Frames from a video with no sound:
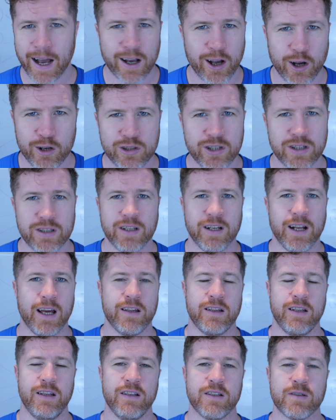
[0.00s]
coaches and
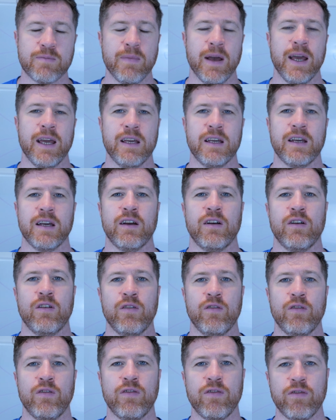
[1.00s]
athletes make
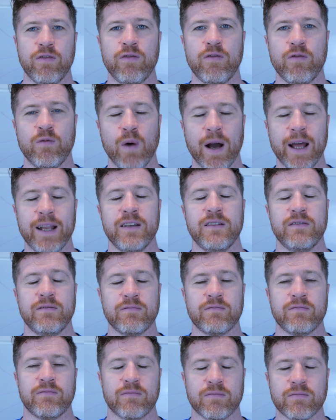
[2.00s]
when
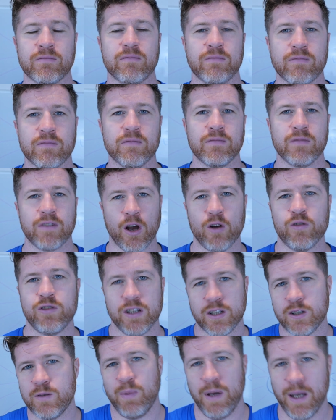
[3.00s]

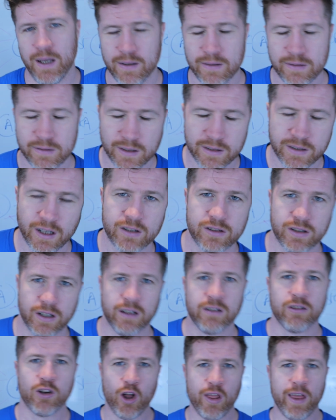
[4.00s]
coaching speed?
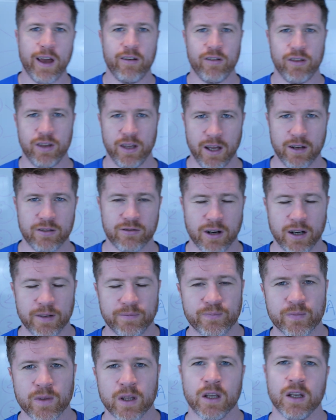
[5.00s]
Essentially, got there in the end, right?
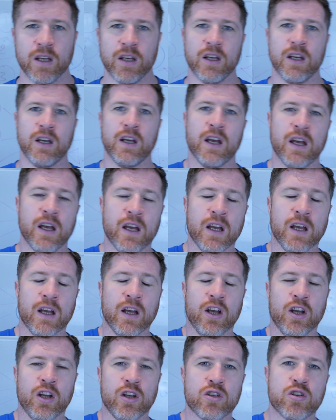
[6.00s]

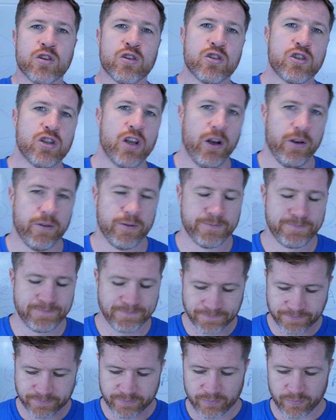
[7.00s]
So
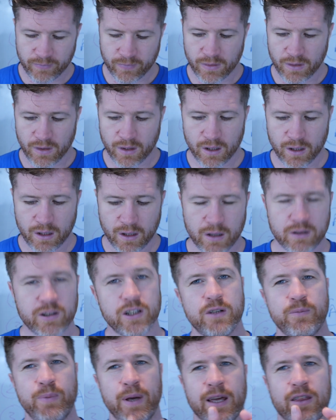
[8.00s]
I'm
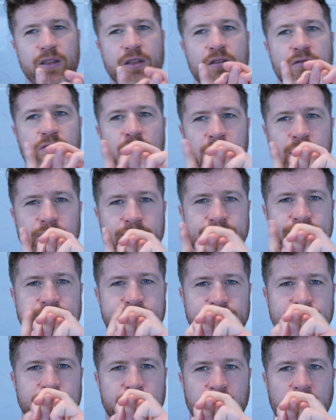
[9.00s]
going to pick three,
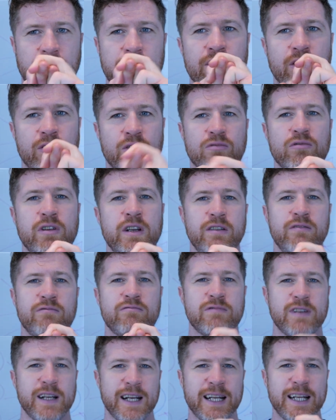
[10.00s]
okay? Three
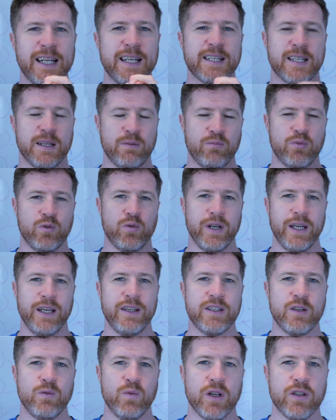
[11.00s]
really simple,
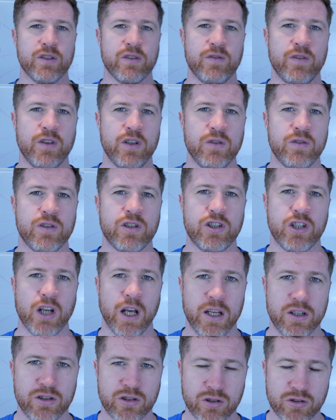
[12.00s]
easy ones for you to
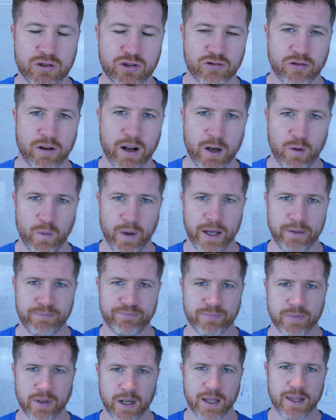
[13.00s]
change straight away.
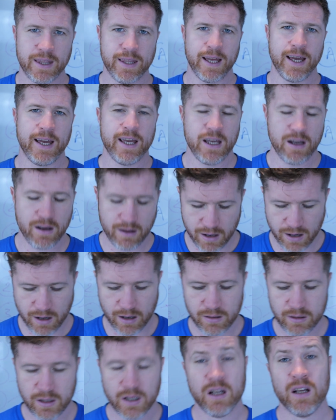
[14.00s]
And they are,